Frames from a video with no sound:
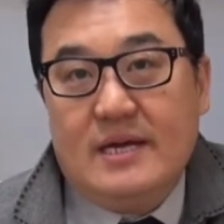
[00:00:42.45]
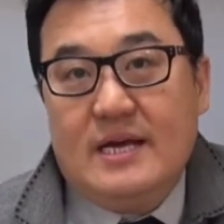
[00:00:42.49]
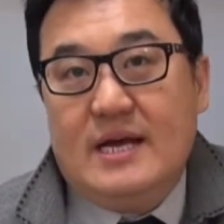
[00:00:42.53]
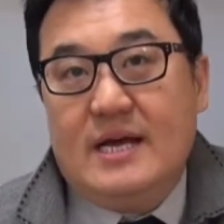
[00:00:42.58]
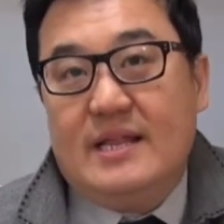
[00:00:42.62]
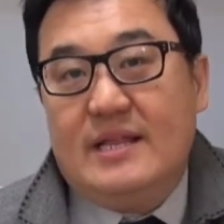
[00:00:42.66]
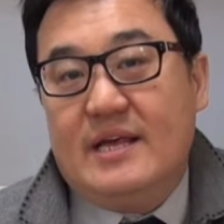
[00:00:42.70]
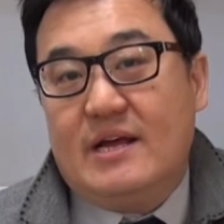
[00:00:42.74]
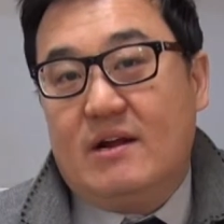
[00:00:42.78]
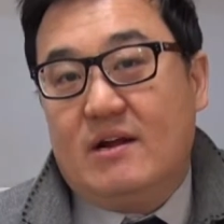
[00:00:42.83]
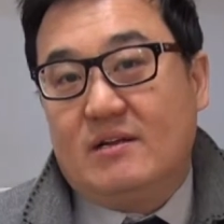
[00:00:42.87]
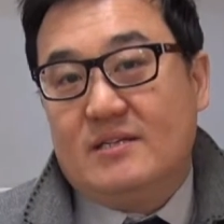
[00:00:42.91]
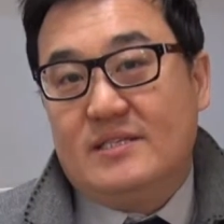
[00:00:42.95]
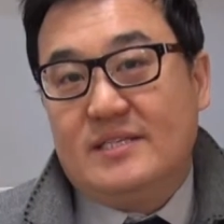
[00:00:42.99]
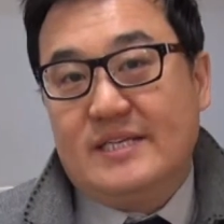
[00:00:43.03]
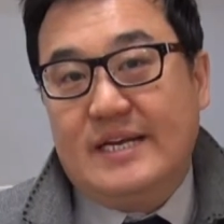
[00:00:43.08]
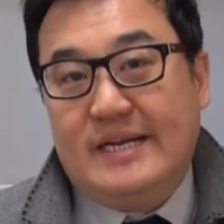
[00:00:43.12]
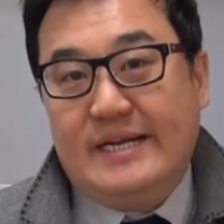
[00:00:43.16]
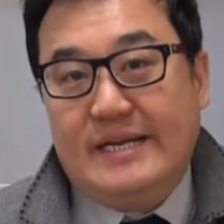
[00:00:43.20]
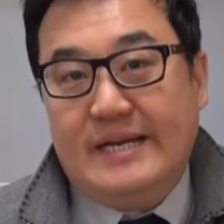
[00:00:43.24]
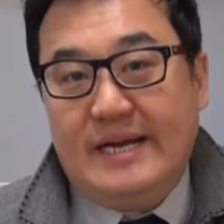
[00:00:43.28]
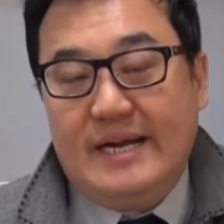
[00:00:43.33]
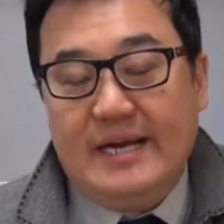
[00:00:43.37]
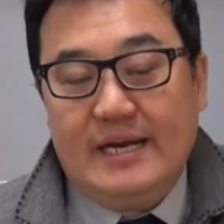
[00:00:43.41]
And then on
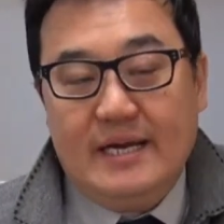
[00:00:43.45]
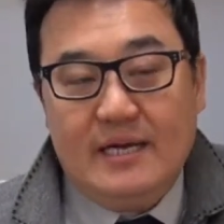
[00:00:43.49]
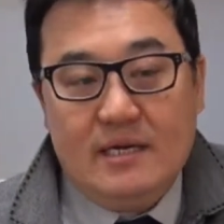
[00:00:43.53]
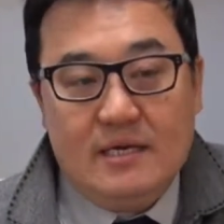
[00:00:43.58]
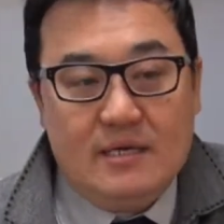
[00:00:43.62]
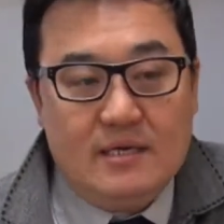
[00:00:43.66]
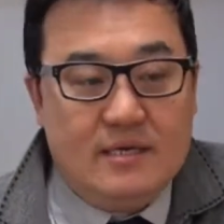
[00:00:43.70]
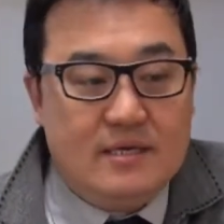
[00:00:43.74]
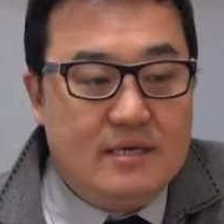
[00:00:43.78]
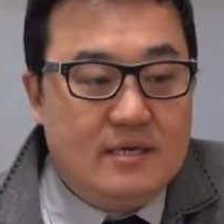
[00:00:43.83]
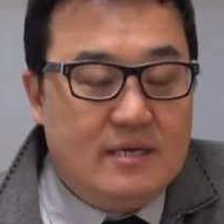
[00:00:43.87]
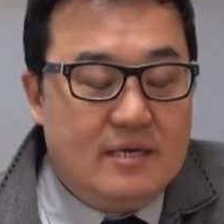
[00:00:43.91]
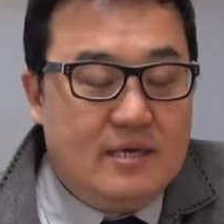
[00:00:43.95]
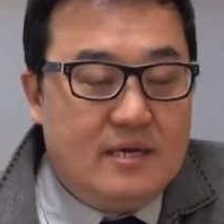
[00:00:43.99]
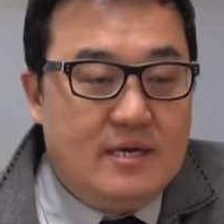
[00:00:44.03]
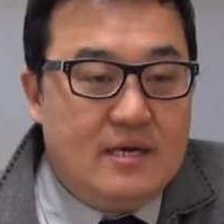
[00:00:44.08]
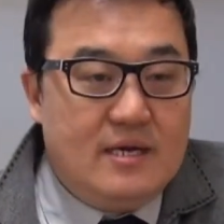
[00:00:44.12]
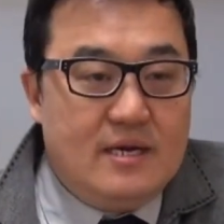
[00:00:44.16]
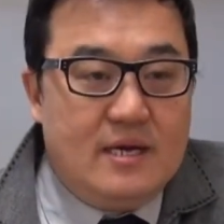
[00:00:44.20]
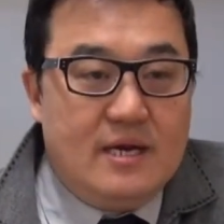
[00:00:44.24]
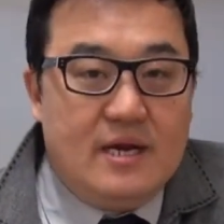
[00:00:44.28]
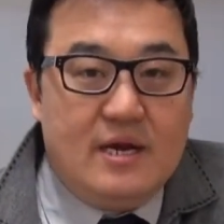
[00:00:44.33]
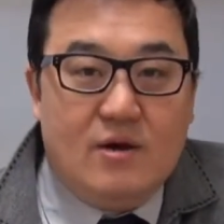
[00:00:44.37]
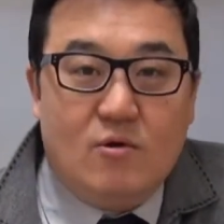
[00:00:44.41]
Sunday,
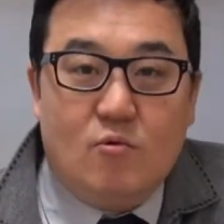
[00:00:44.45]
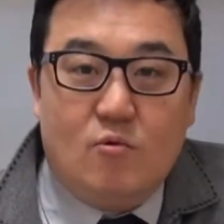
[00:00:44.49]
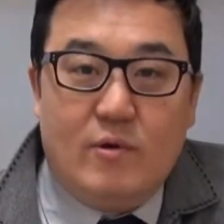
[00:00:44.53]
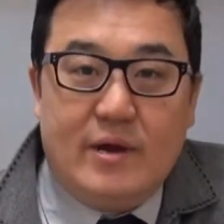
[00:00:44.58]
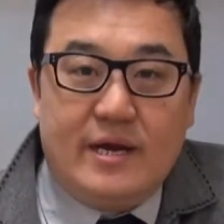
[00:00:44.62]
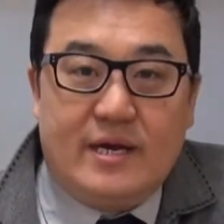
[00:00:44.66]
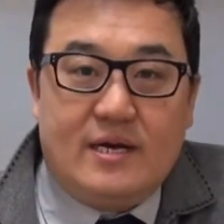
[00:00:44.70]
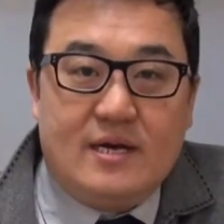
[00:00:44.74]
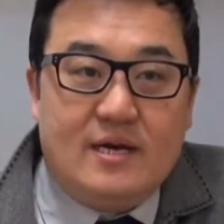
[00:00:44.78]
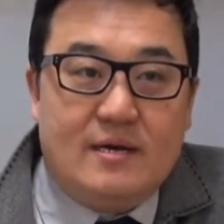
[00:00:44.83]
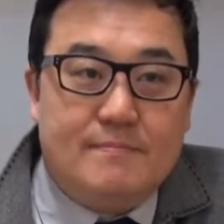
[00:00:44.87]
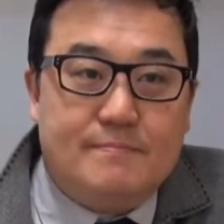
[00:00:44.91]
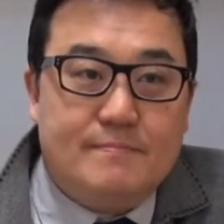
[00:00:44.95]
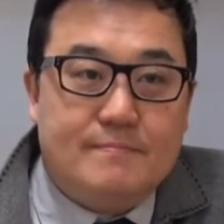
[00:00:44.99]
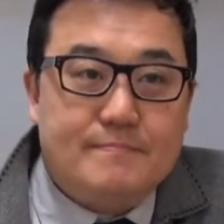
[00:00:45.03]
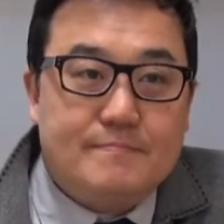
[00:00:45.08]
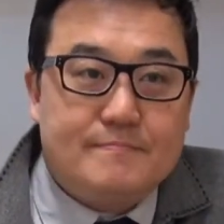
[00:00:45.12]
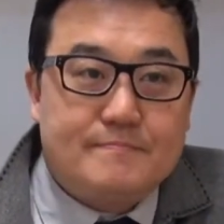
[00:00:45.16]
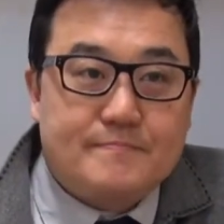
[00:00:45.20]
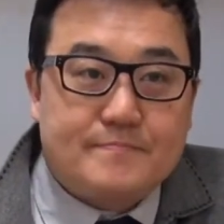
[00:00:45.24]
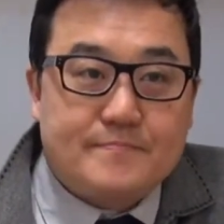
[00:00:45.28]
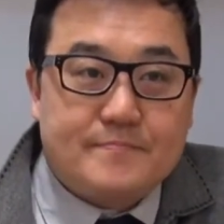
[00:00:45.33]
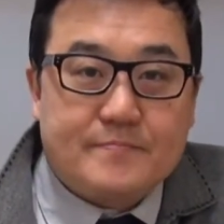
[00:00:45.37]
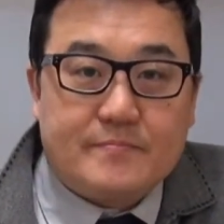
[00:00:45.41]
wake
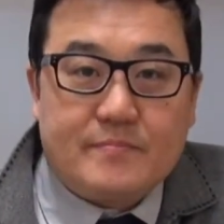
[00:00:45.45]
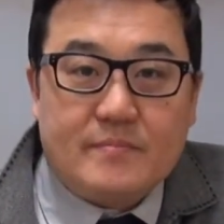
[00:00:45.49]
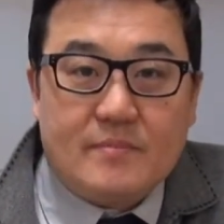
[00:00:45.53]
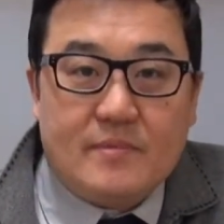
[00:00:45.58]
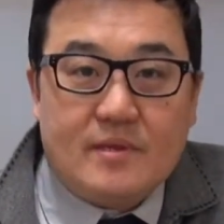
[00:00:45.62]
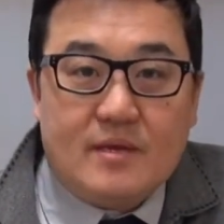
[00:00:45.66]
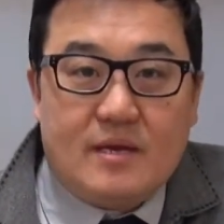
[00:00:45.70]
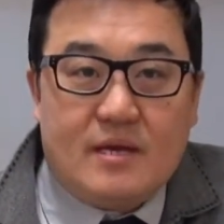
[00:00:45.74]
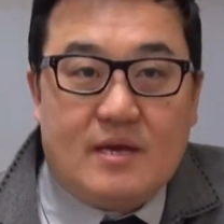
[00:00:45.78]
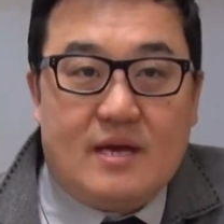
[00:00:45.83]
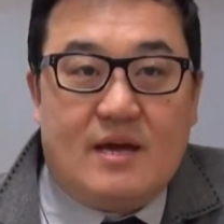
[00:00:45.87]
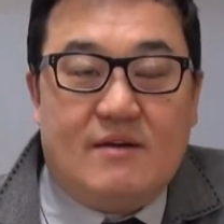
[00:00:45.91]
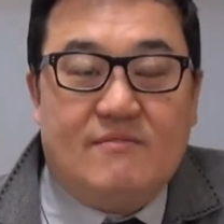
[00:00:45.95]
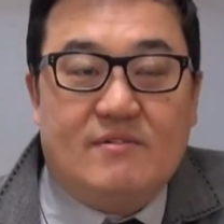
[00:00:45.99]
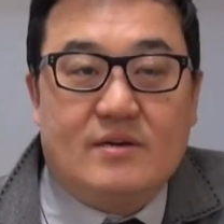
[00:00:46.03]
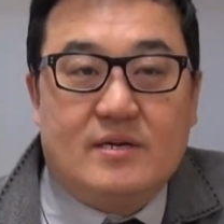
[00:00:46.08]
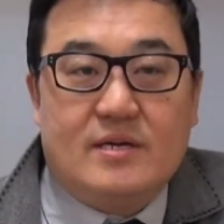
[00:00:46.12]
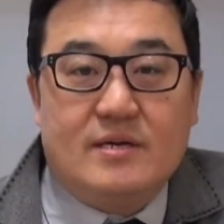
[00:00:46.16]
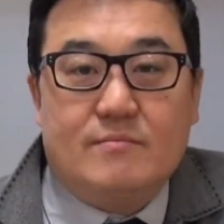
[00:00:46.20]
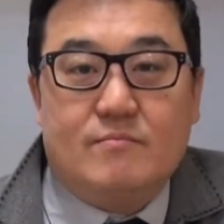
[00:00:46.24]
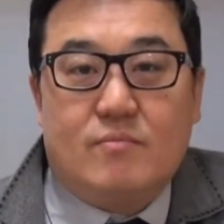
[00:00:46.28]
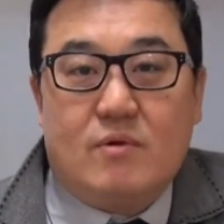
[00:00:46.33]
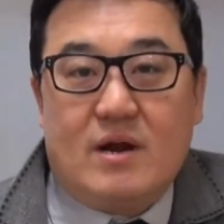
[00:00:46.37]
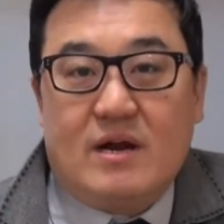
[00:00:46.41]
up, have a
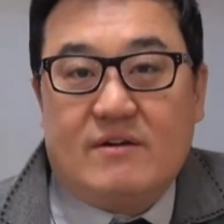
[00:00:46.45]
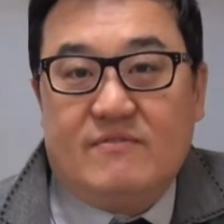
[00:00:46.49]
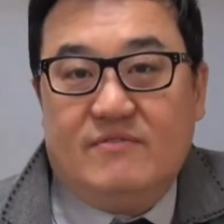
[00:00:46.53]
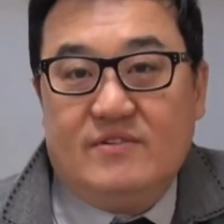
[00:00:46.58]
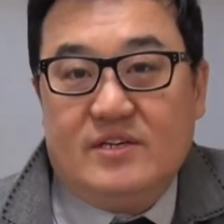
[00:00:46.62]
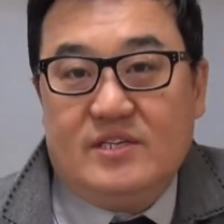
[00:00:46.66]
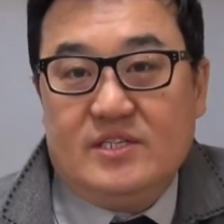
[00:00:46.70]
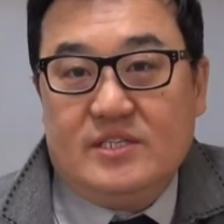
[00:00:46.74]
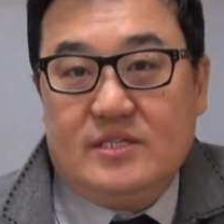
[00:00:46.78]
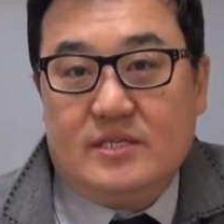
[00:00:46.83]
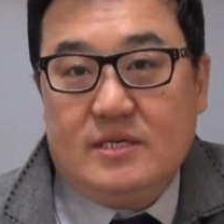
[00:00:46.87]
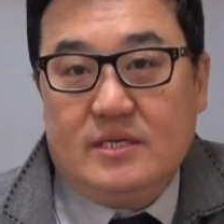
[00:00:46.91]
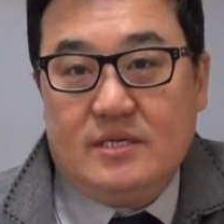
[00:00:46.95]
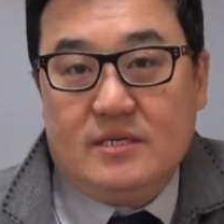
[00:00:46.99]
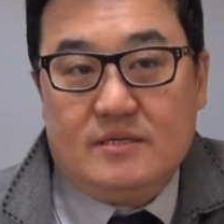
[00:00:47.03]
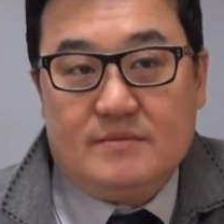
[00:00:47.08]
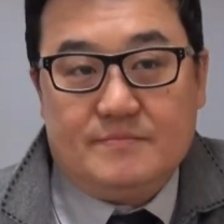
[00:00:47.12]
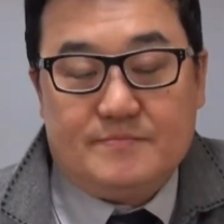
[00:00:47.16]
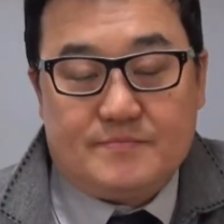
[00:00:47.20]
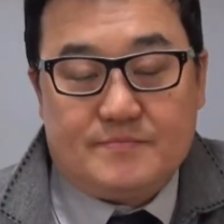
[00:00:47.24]
good breakfast,